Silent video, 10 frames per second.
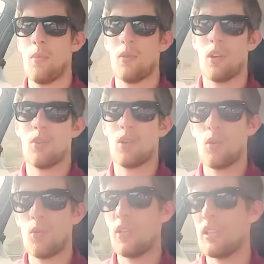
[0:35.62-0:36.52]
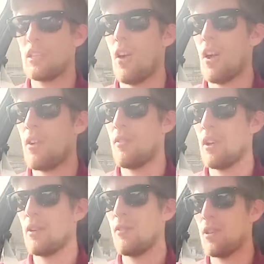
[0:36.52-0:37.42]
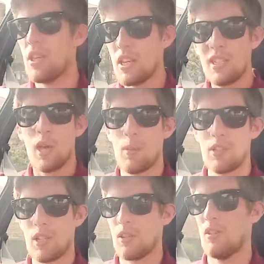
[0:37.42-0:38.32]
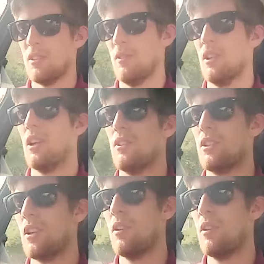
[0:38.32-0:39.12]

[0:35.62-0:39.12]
I'm going to record the entire thing for this episode of the video show,